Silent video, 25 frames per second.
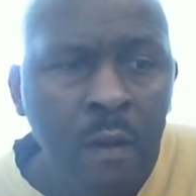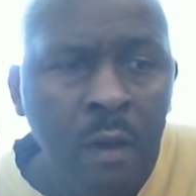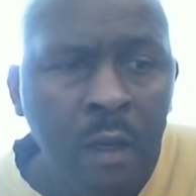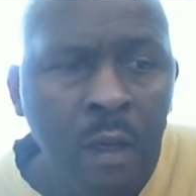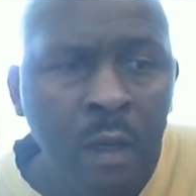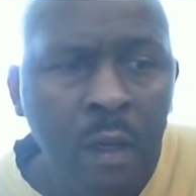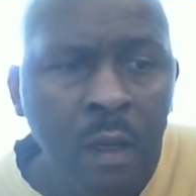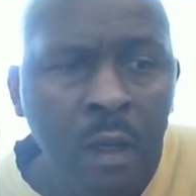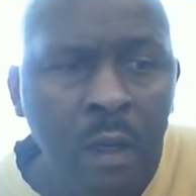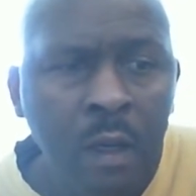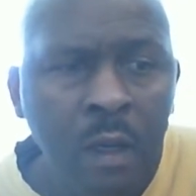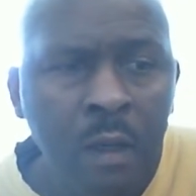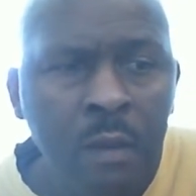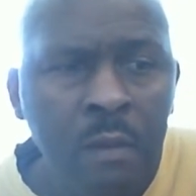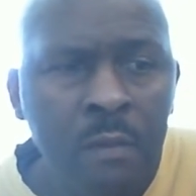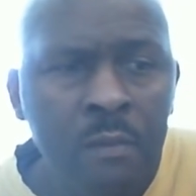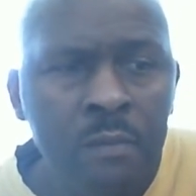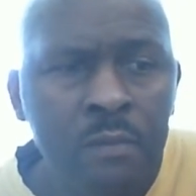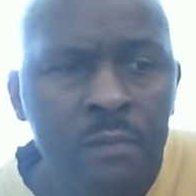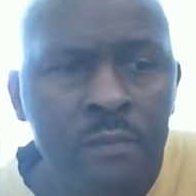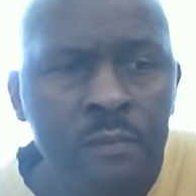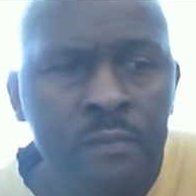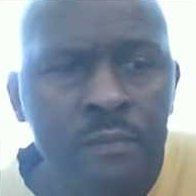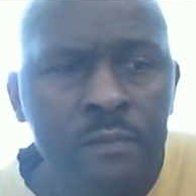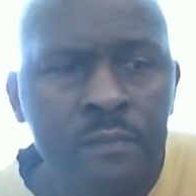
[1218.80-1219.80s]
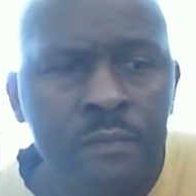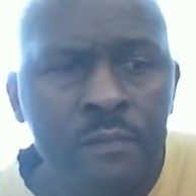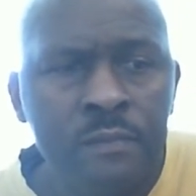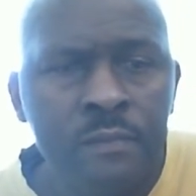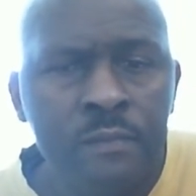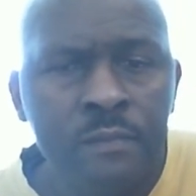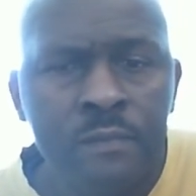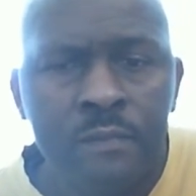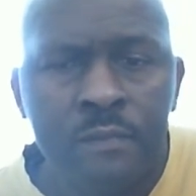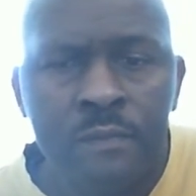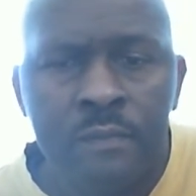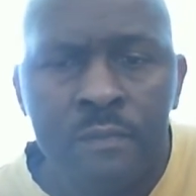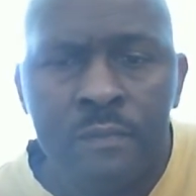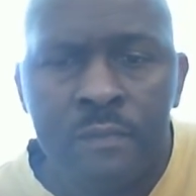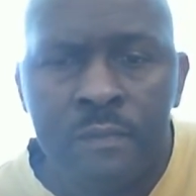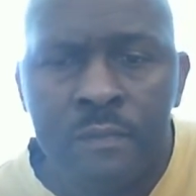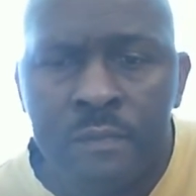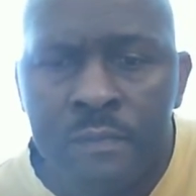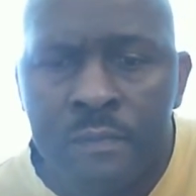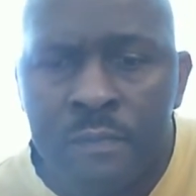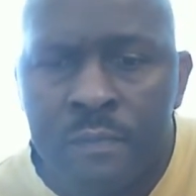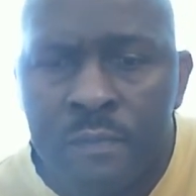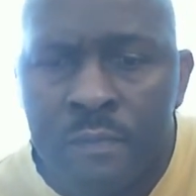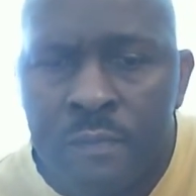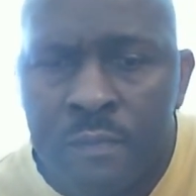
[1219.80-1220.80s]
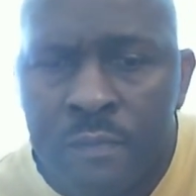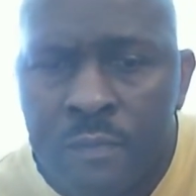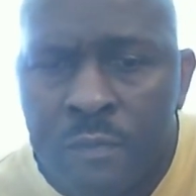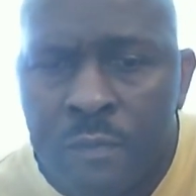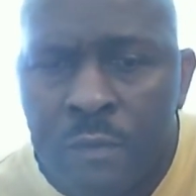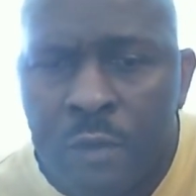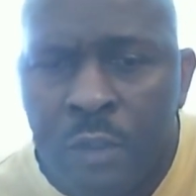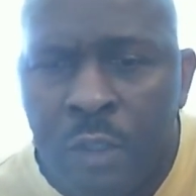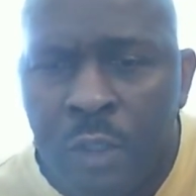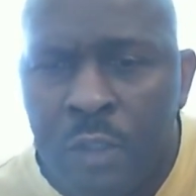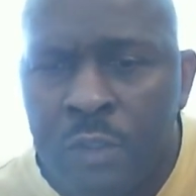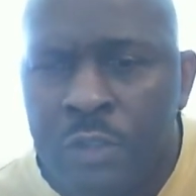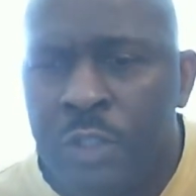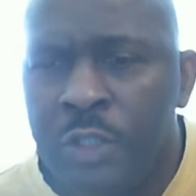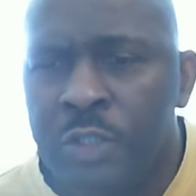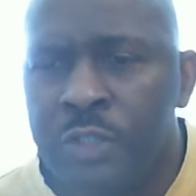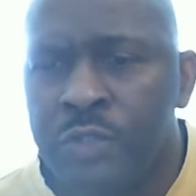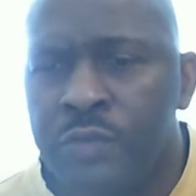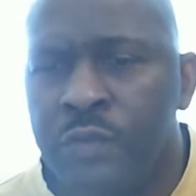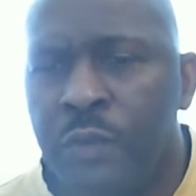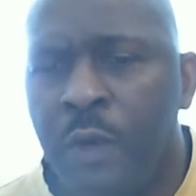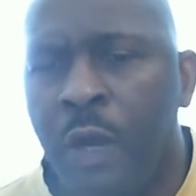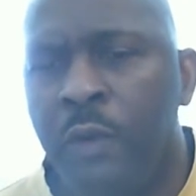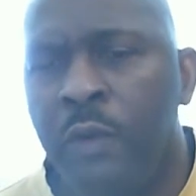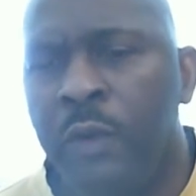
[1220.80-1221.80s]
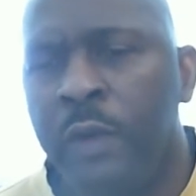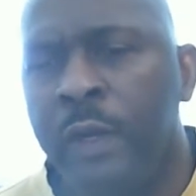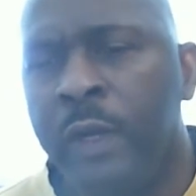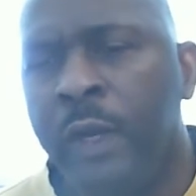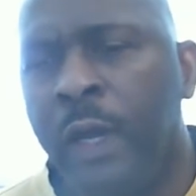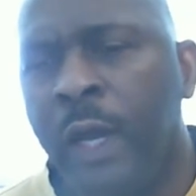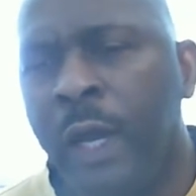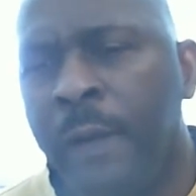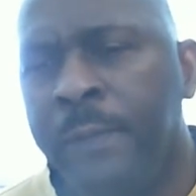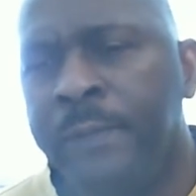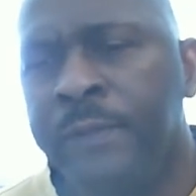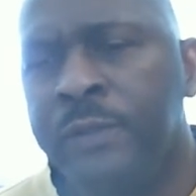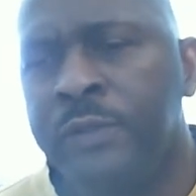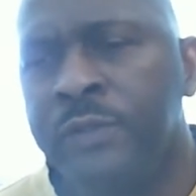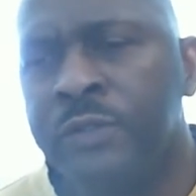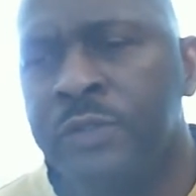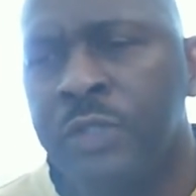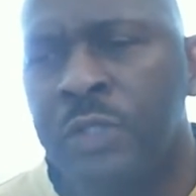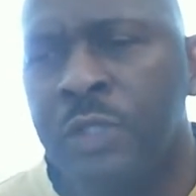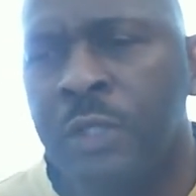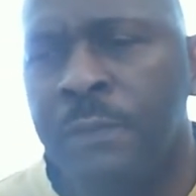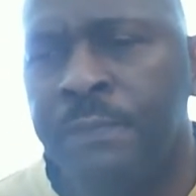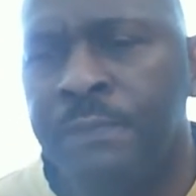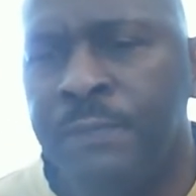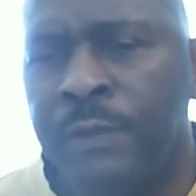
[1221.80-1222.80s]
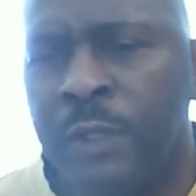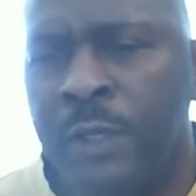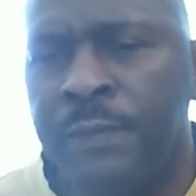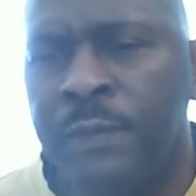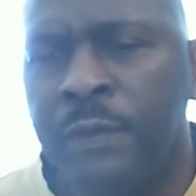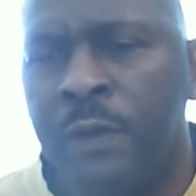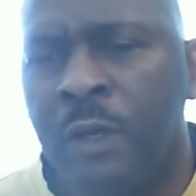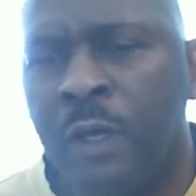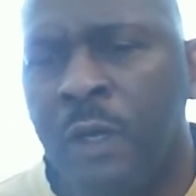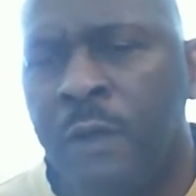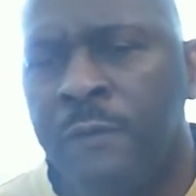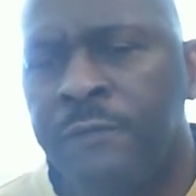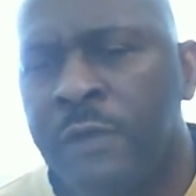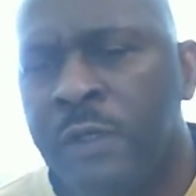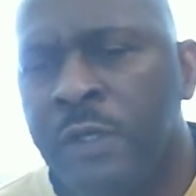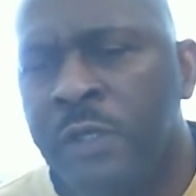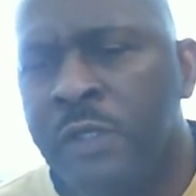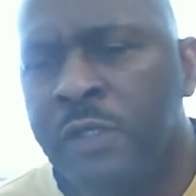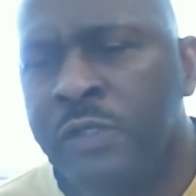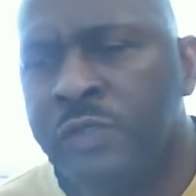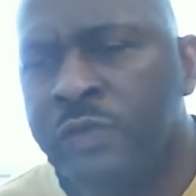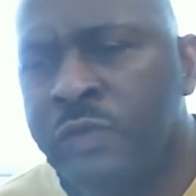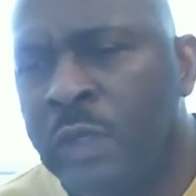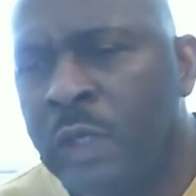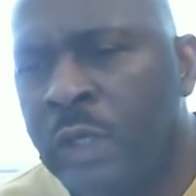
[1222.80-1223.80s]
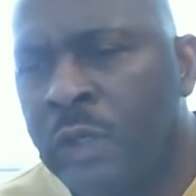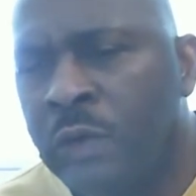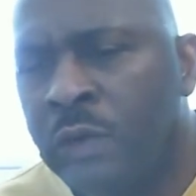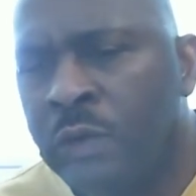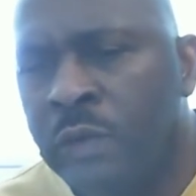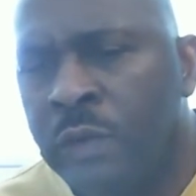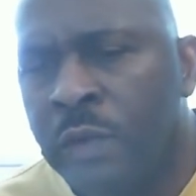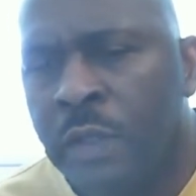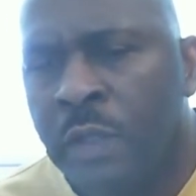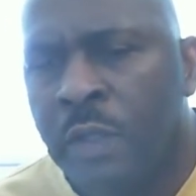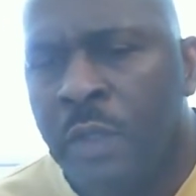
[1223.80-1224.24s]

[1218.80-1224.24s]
Um, notice what will happen to the people of Israel